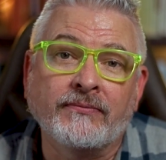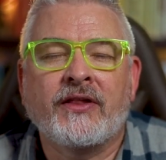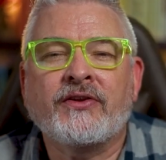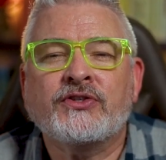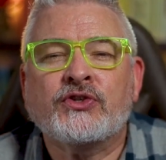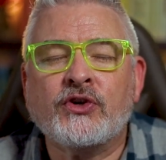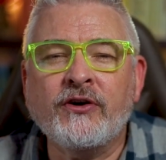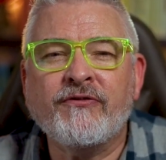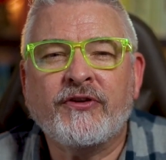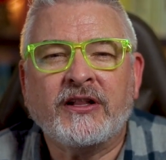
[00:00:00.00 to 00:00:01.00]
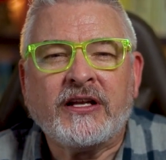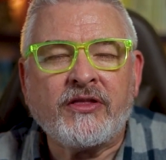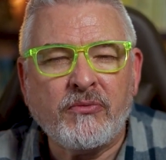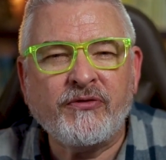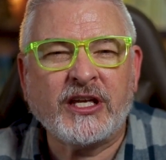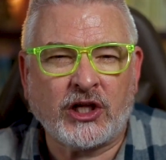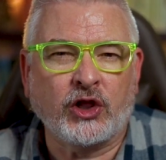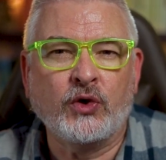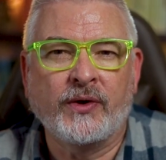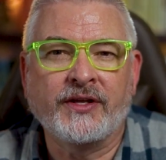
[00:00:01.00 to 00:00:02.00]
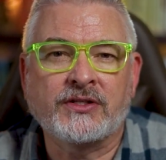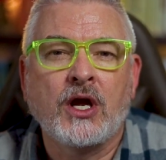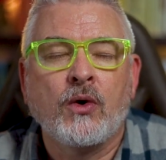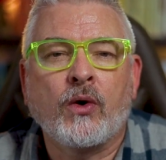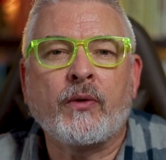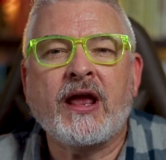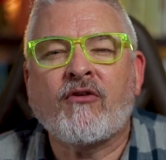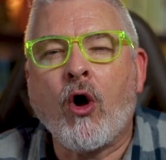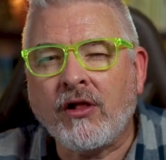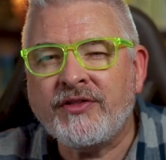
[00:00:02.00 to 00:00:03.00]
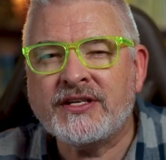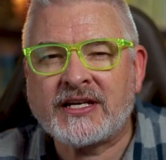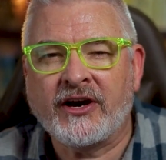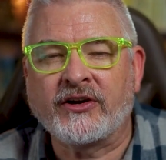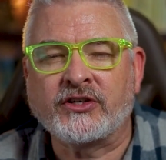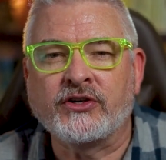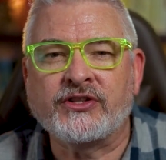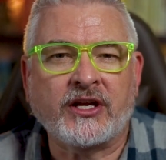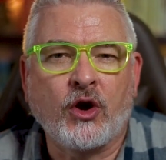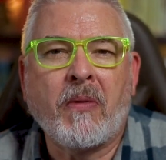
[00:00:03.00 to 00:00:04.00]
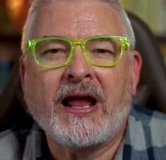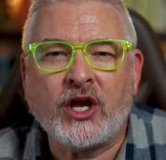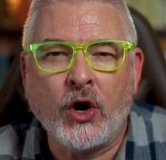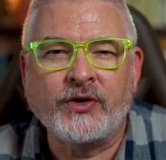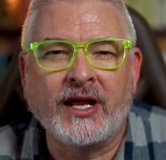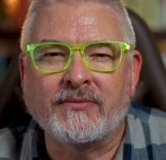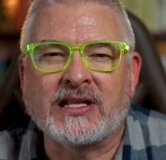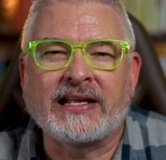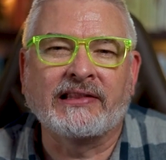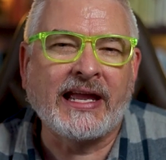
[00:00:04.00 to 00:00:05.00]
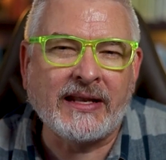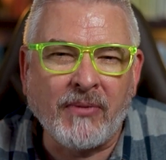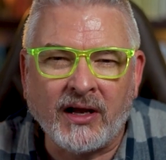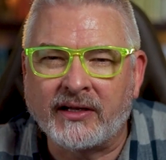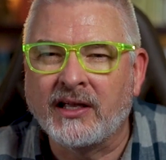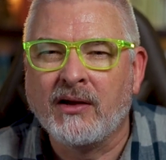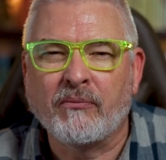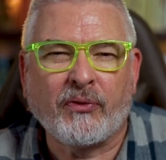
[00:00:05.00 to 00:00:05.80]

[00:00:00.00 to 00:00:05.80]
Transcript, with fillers: Now, there's a certain feeling of the movie Clue in this, where we have all of these characters that go by code names like Ladybug,